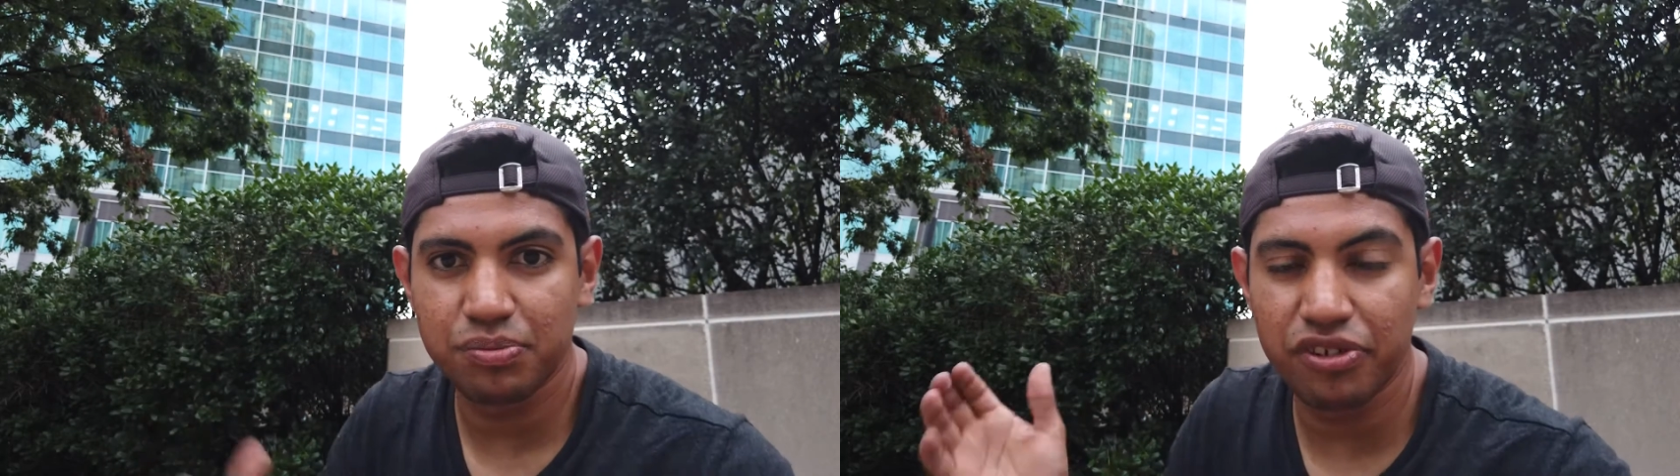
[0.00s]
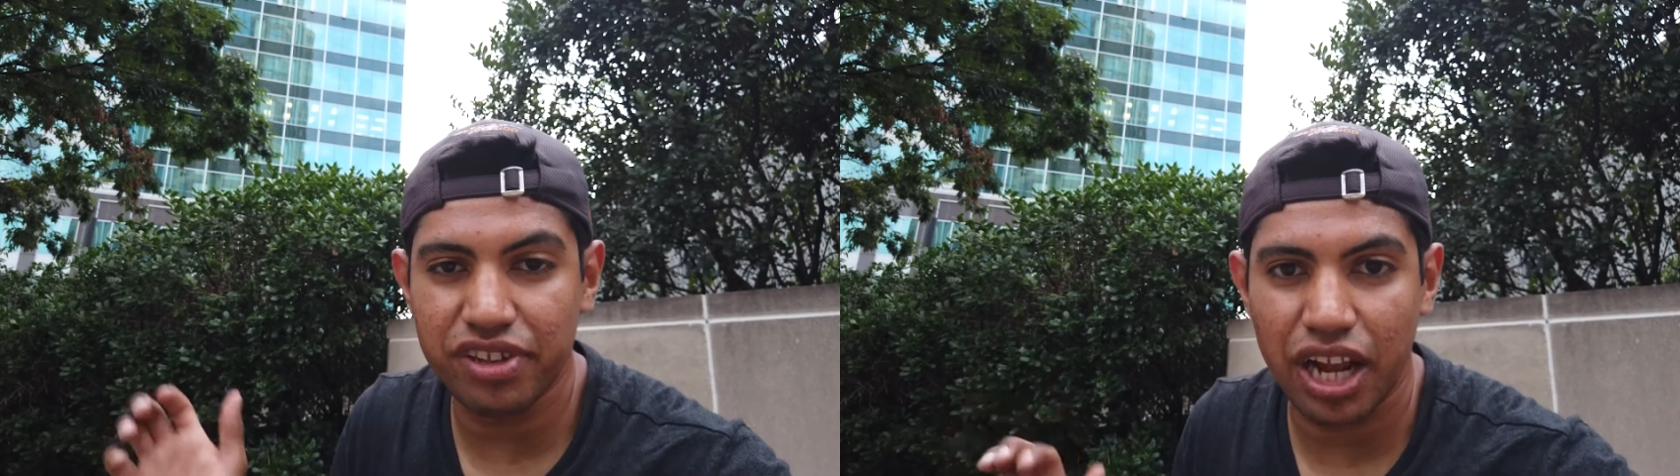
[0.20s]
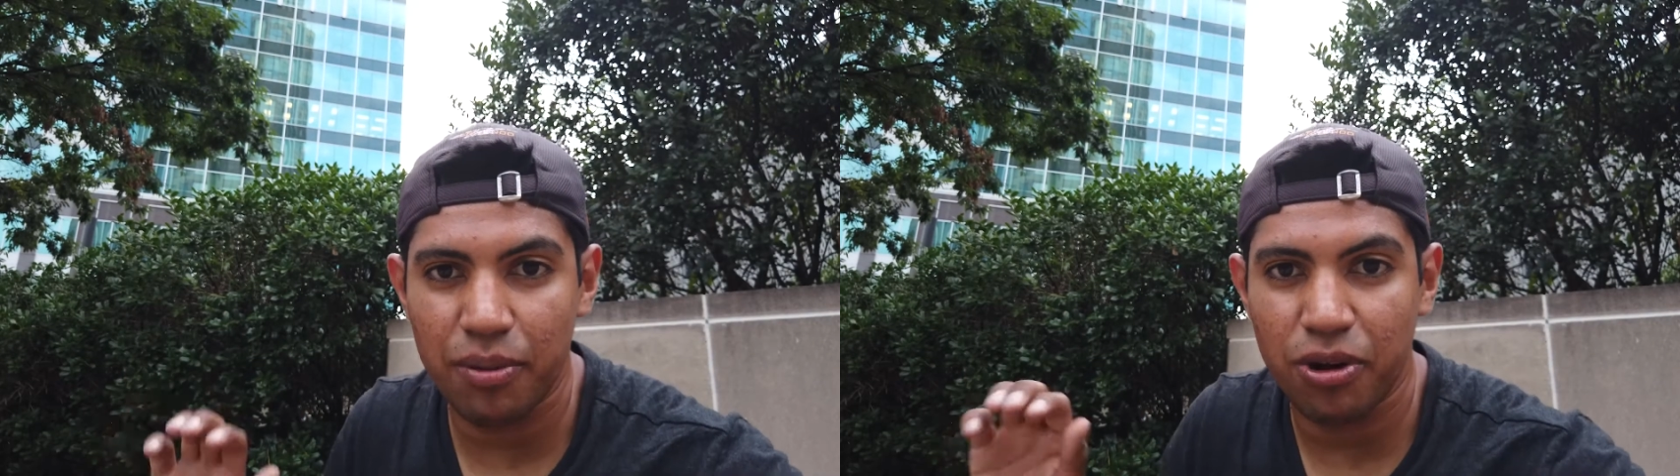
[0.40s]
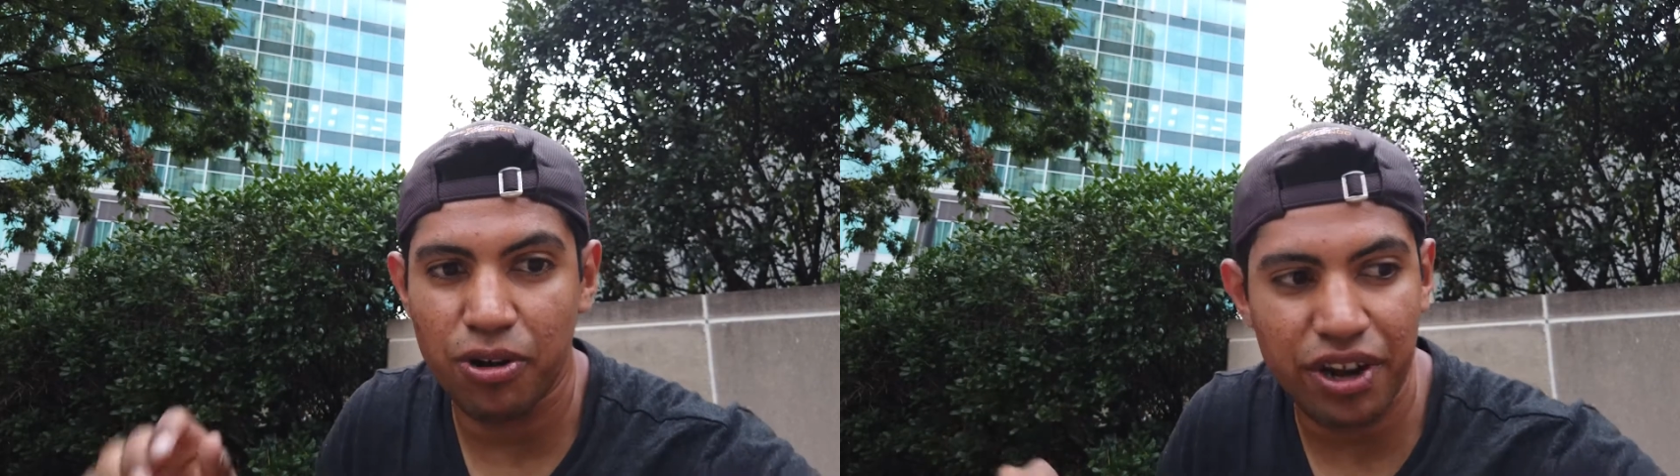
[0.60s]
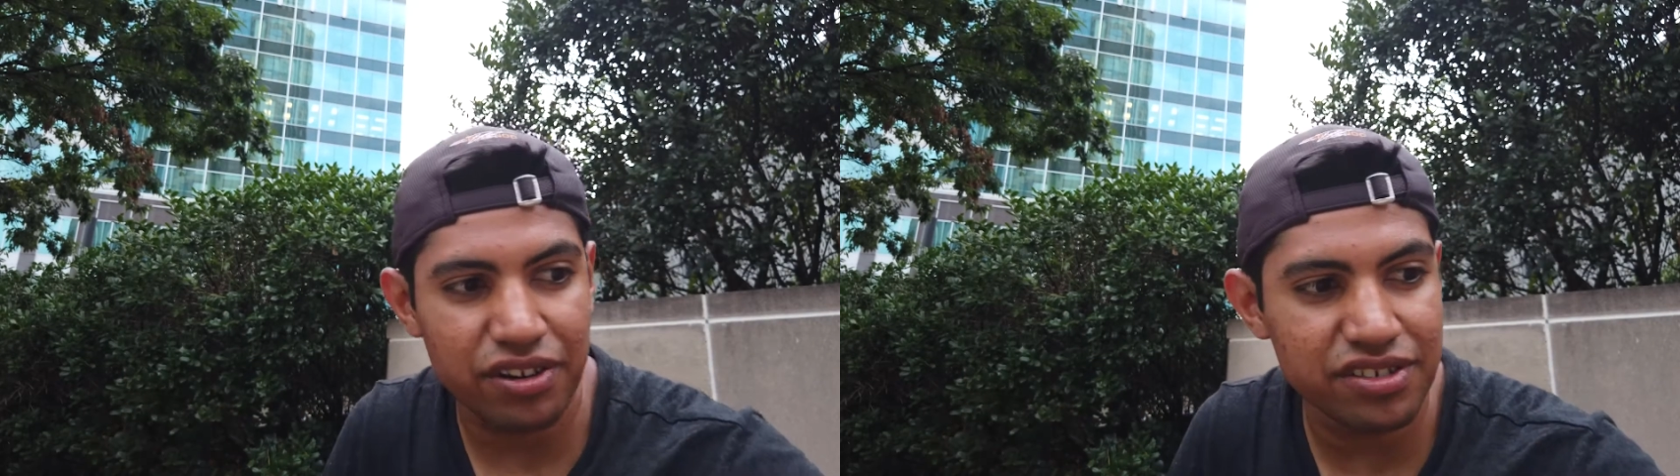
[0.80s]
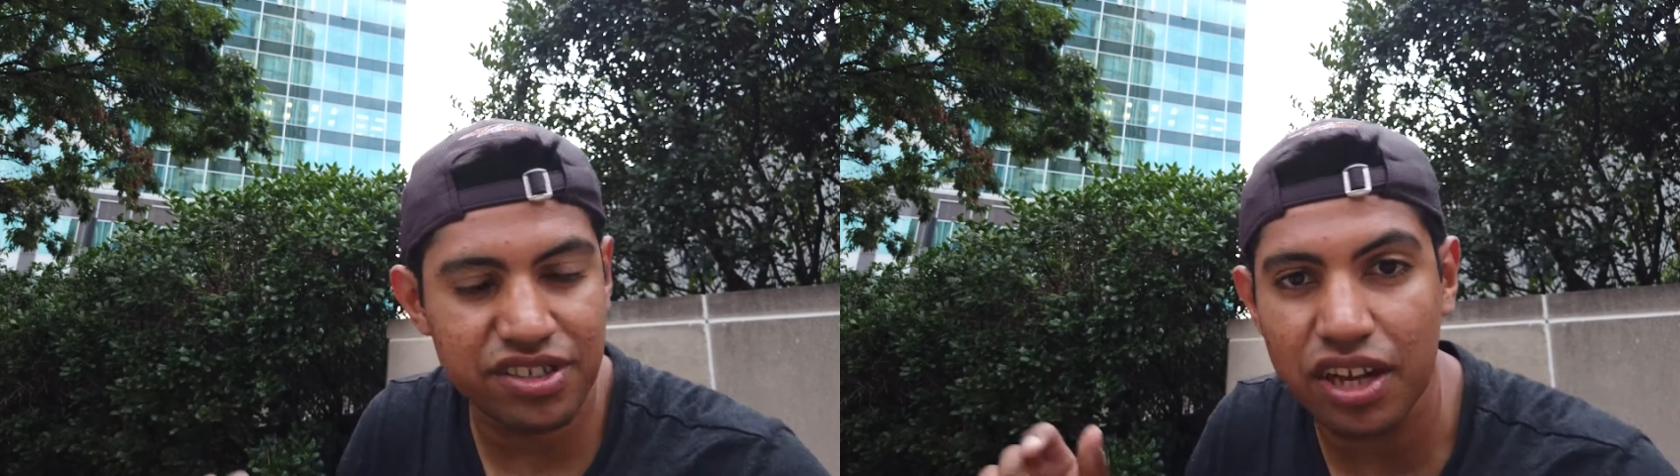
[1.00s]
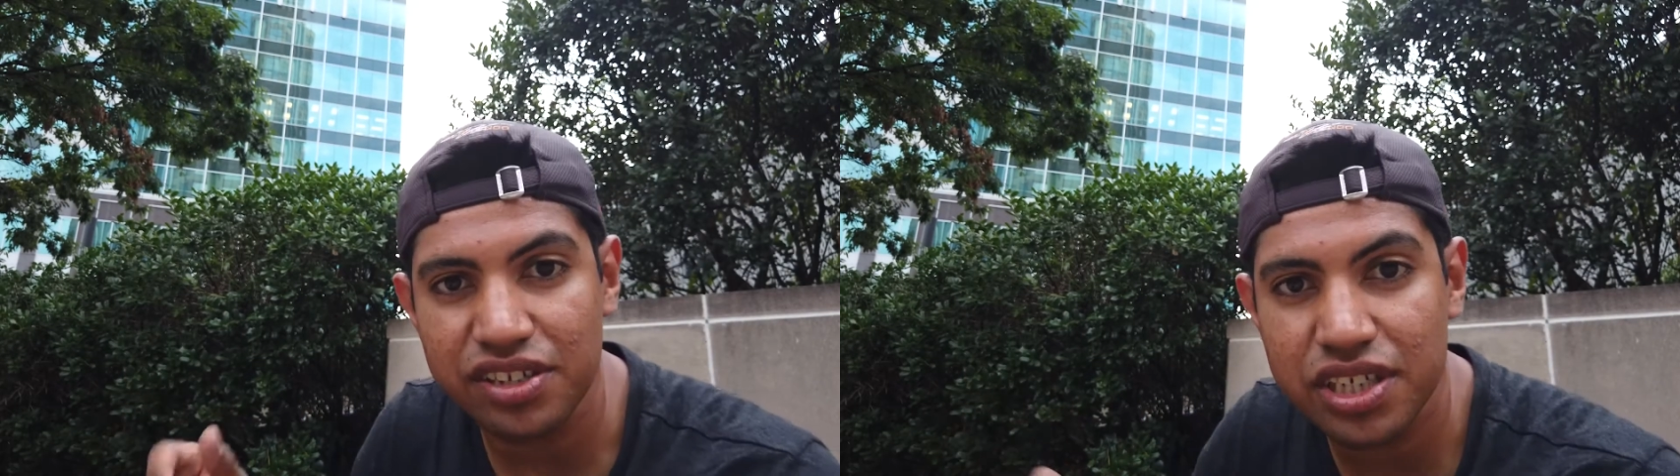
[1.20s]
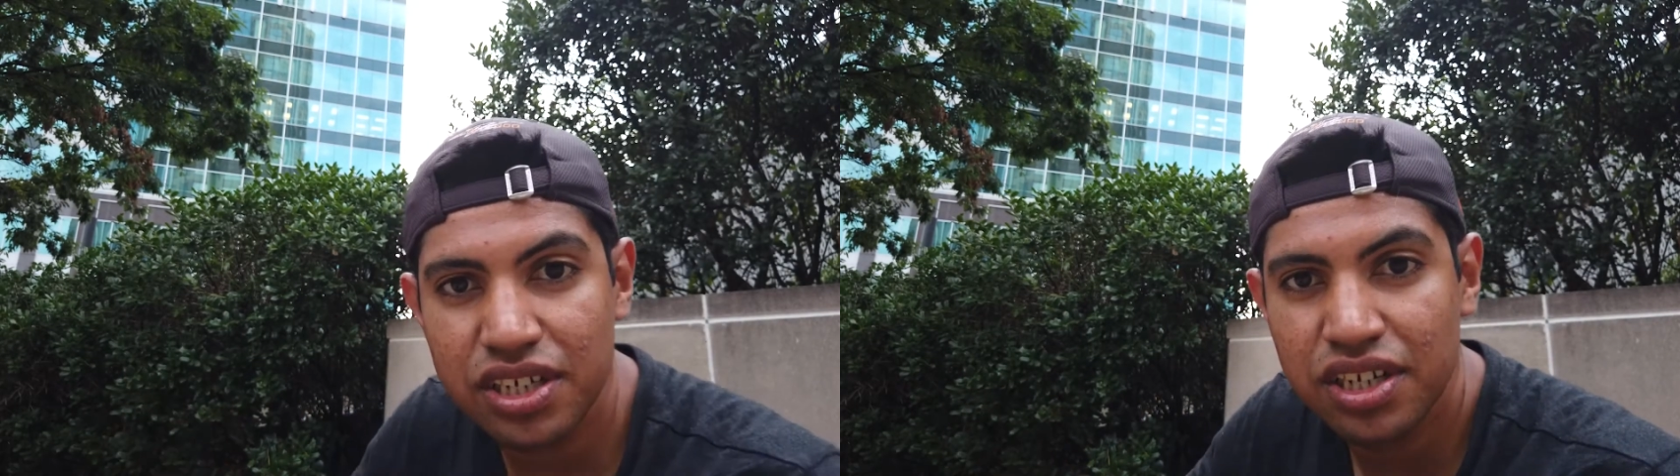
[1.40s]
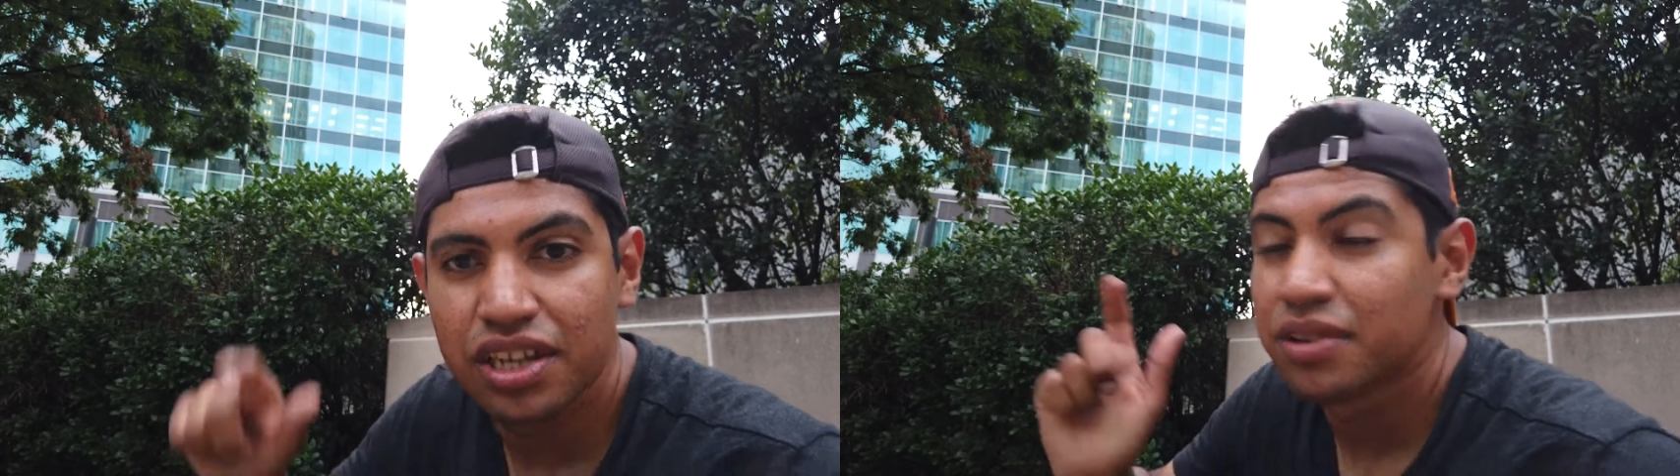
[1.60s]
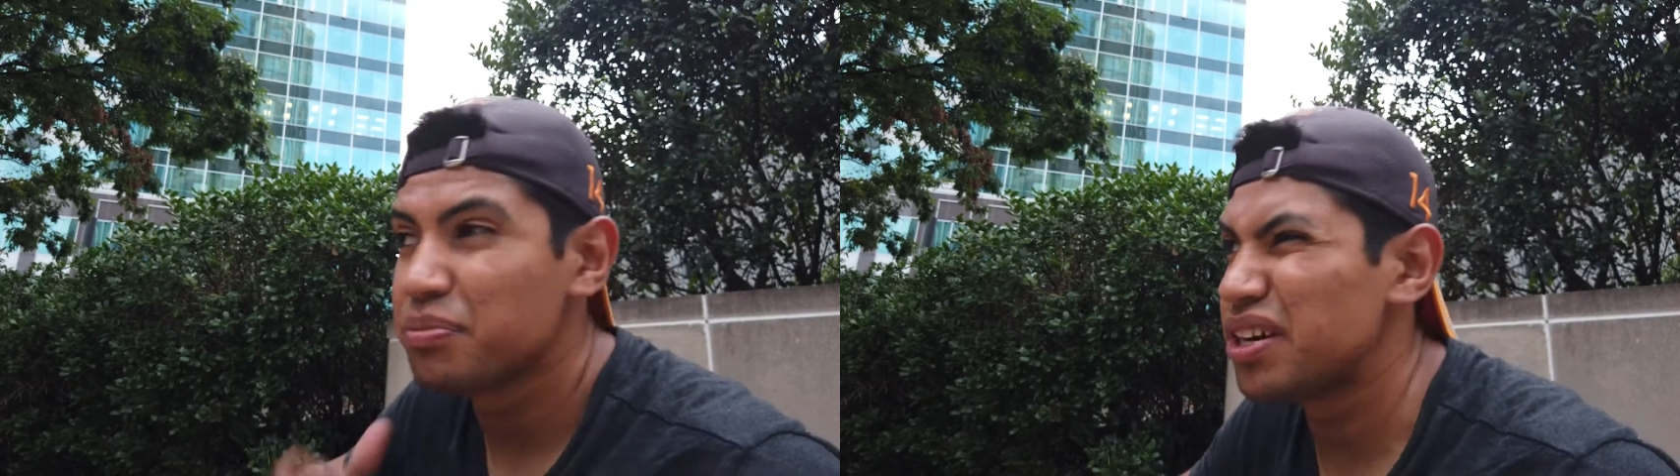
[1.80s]
move the camera around and such.
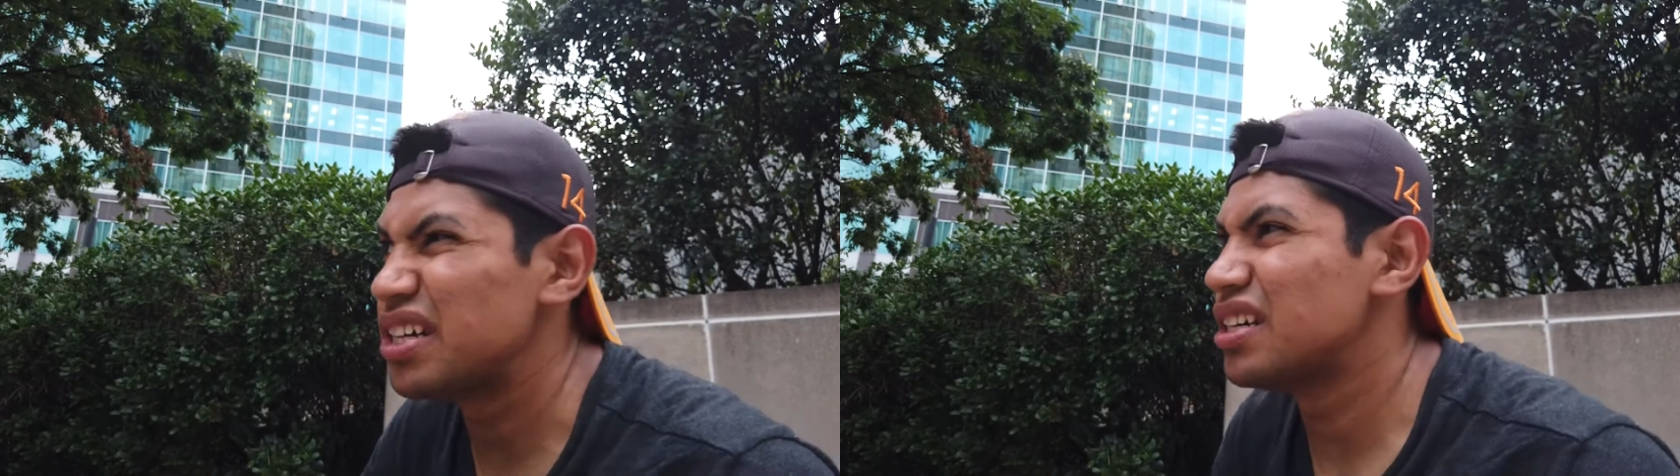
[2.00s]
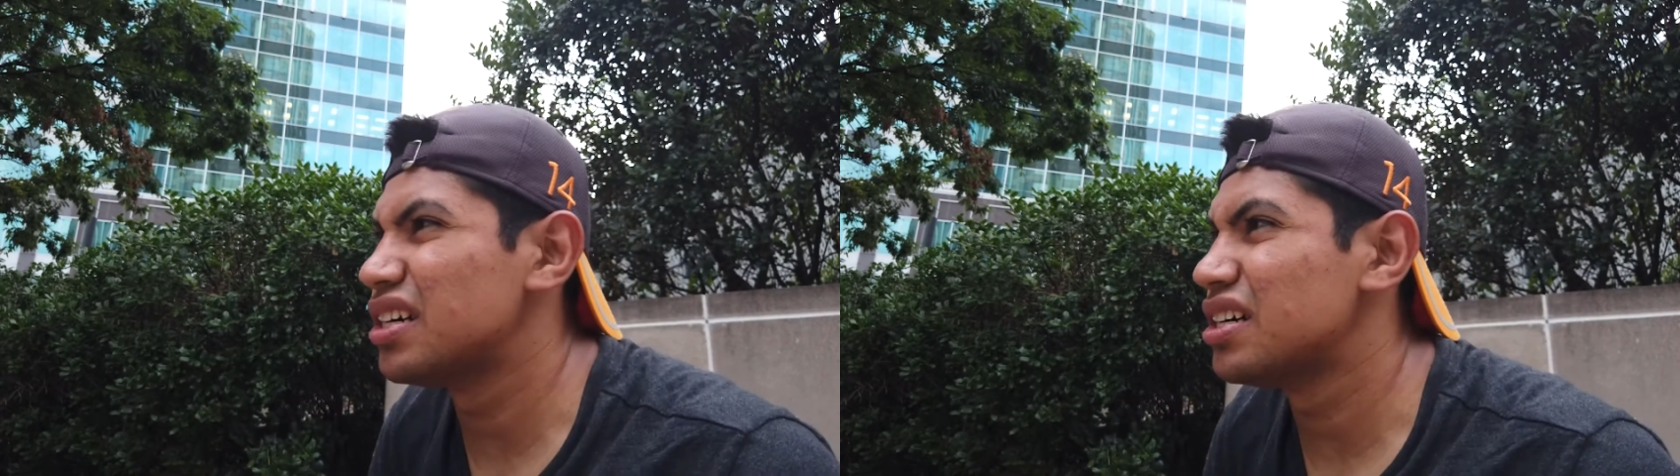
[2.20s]
But